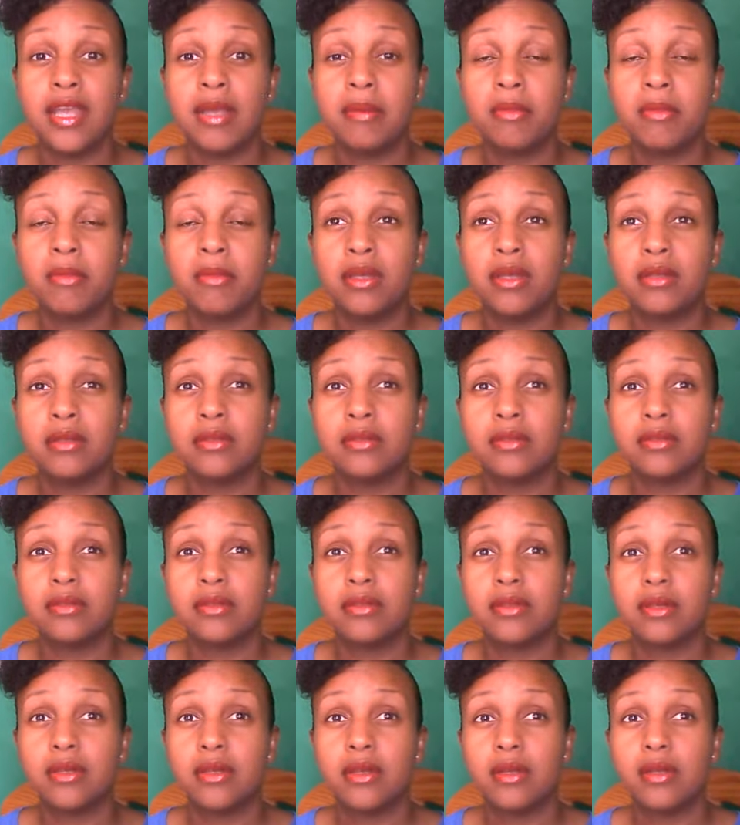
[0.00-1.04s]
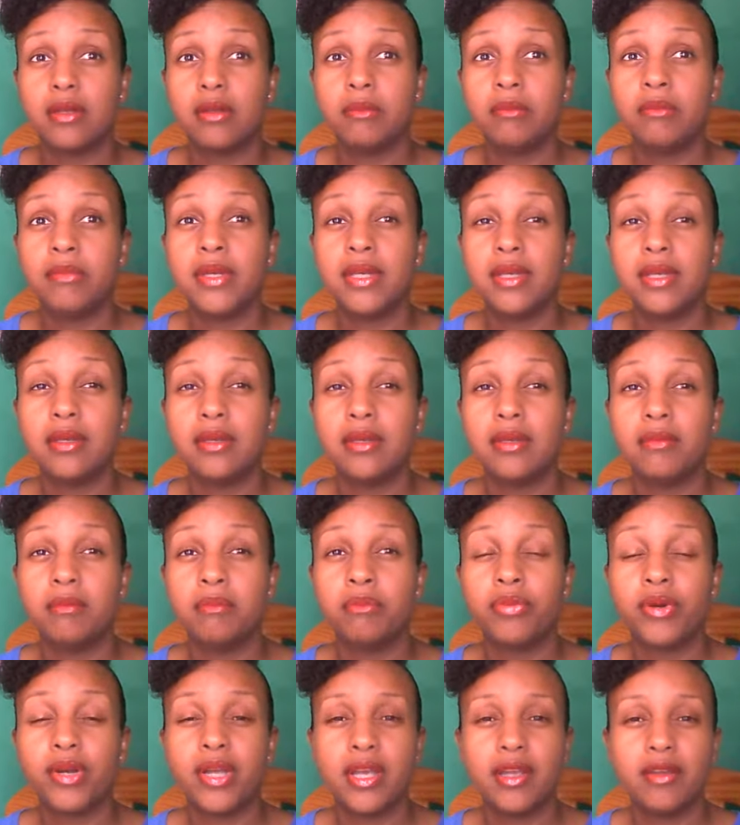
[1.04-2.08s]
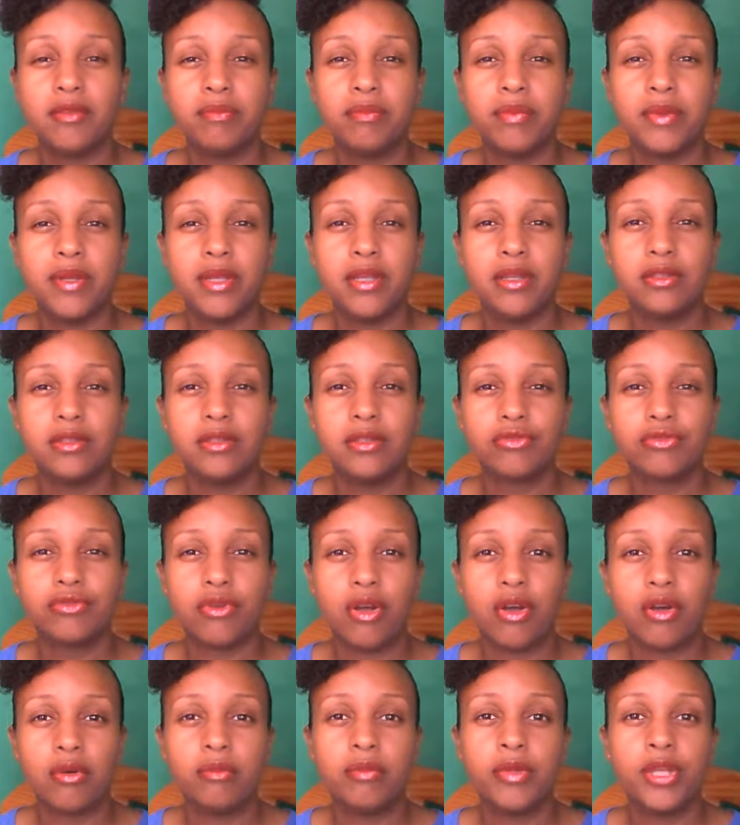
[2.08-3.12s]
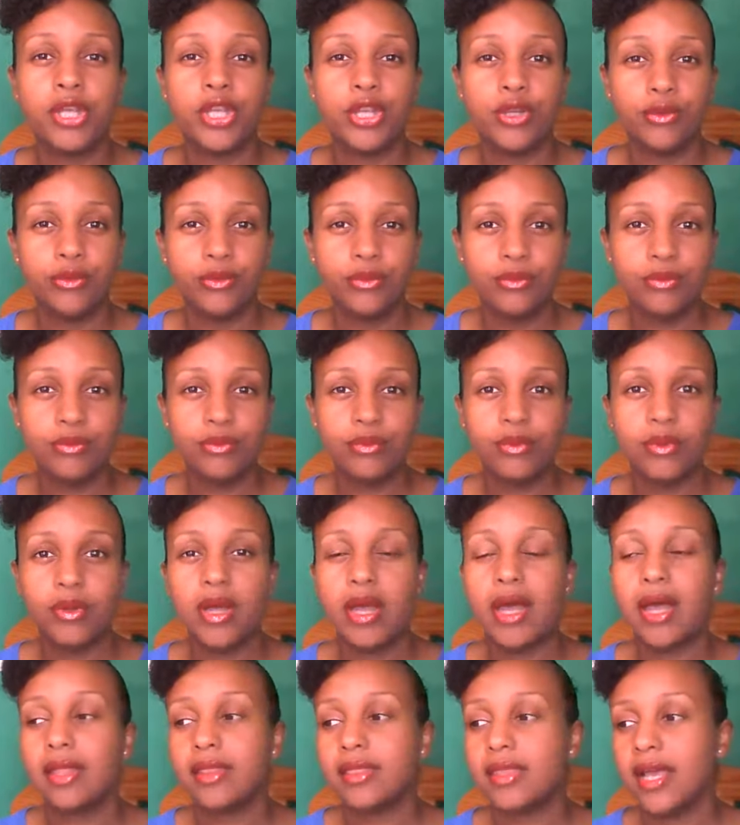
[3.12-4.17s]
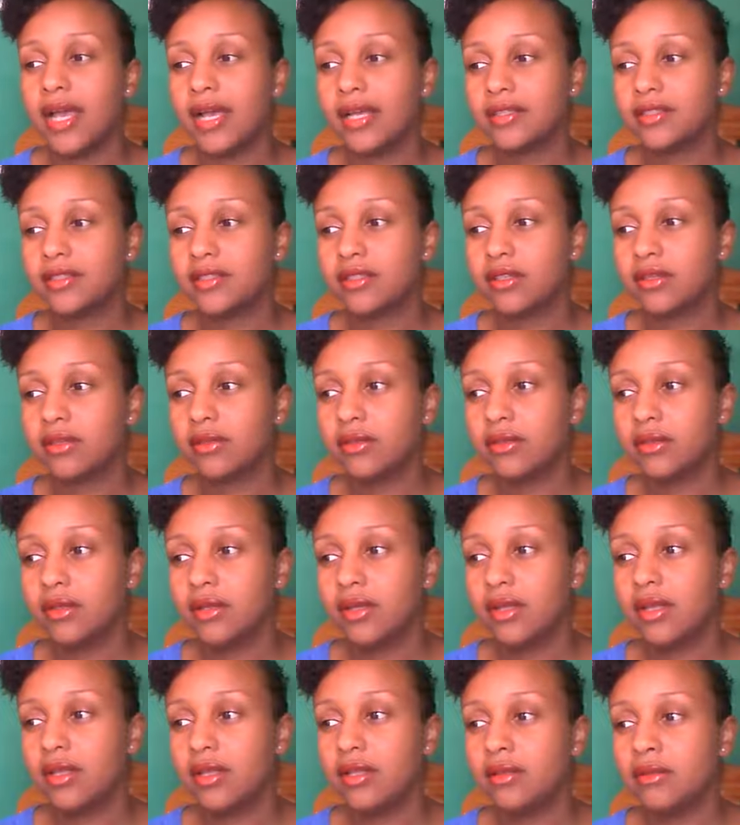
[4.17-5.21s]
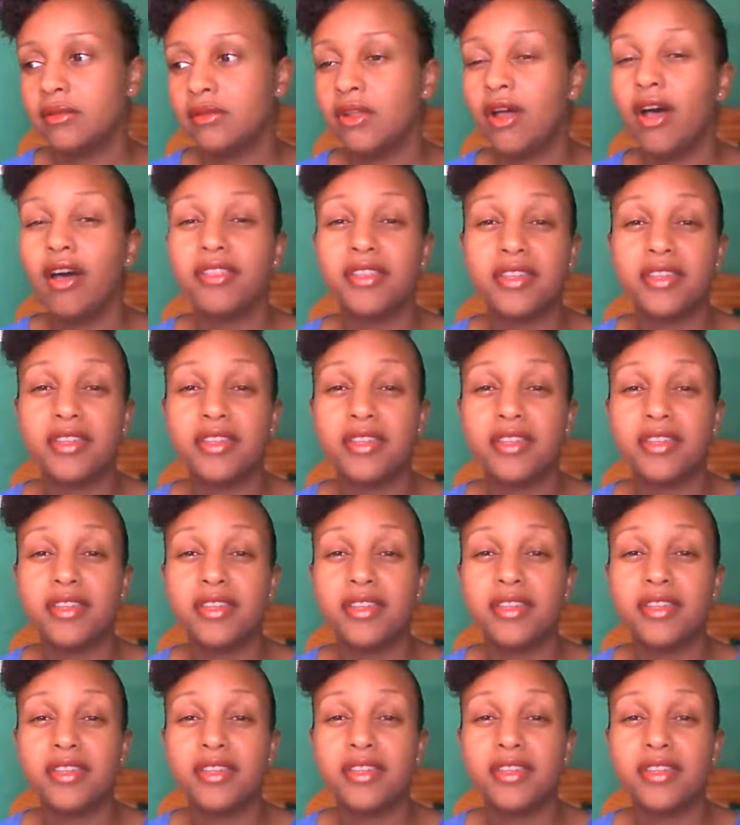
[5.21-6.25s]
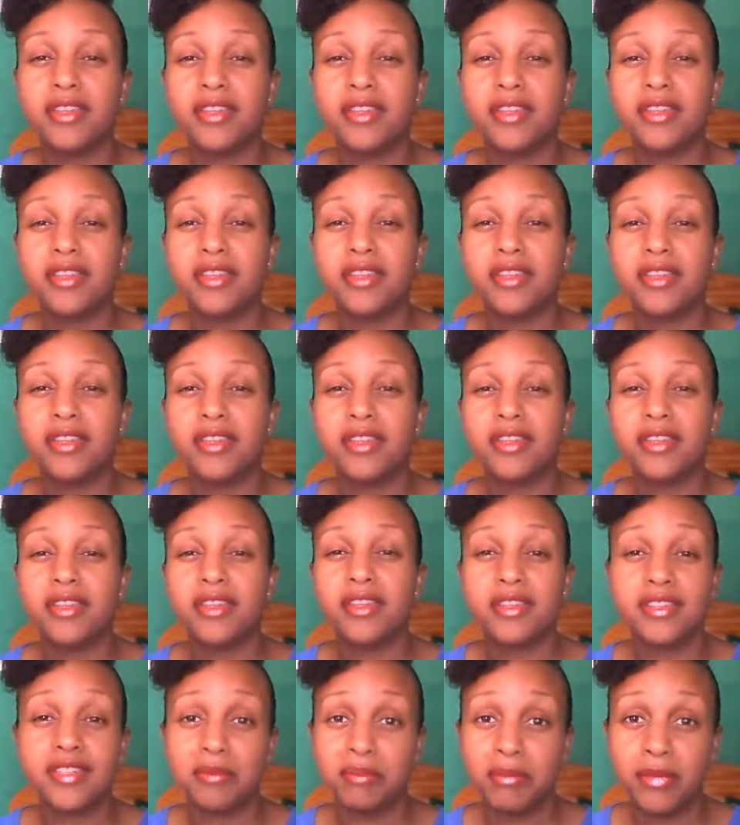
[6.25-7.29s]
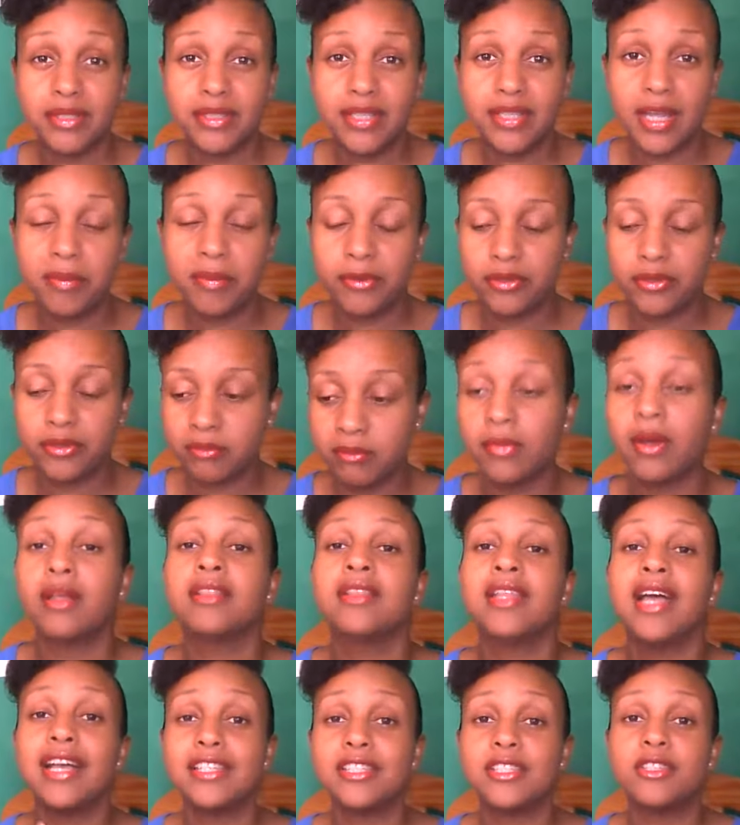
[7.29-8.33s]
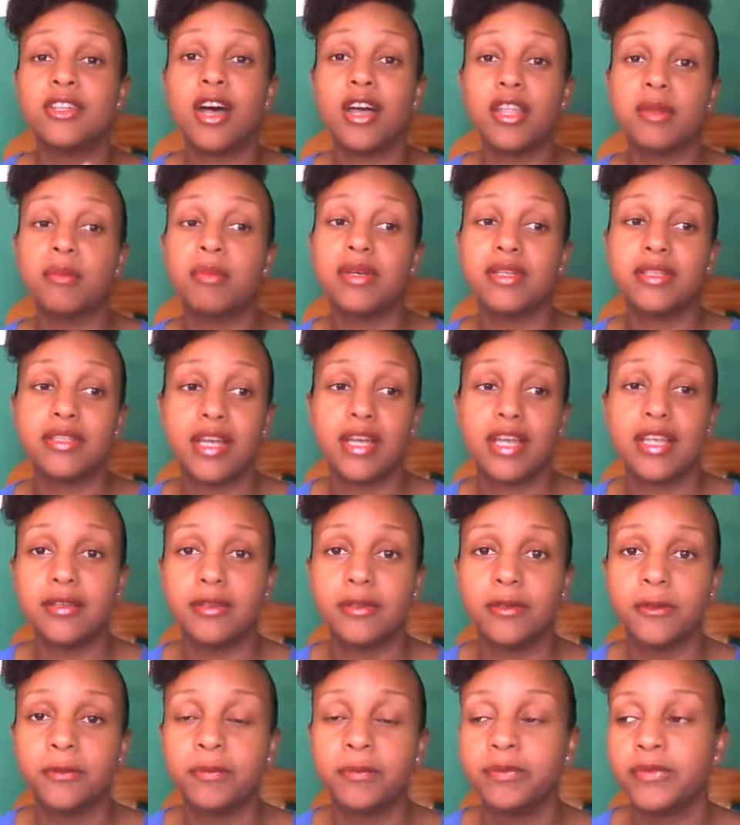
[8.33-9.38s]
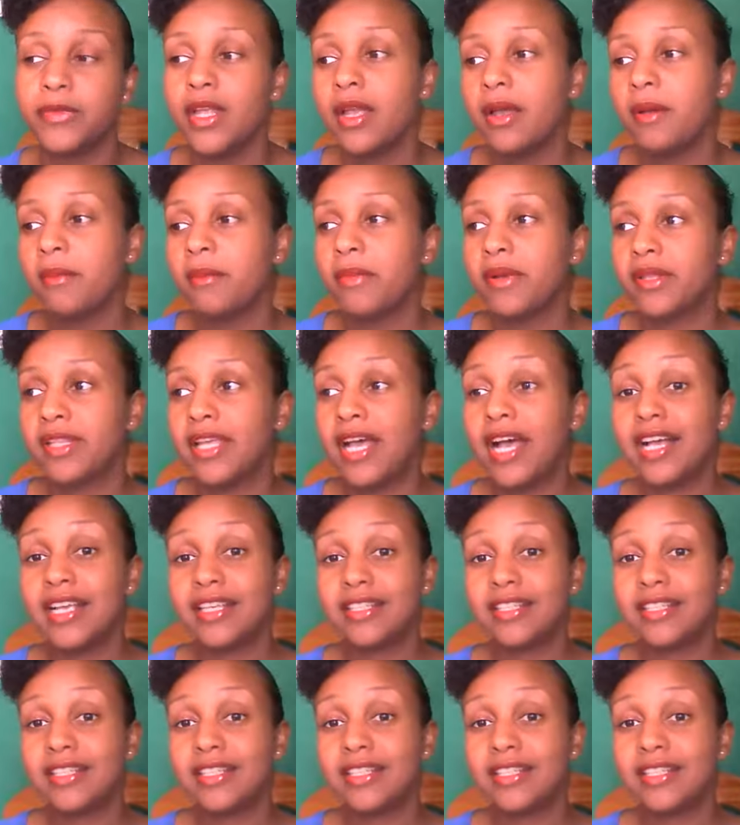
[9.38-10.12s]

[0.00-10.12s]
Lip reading: name is Be Brave, Be Strong, Be You, and that's not the book title. But that is not the book title, but that's the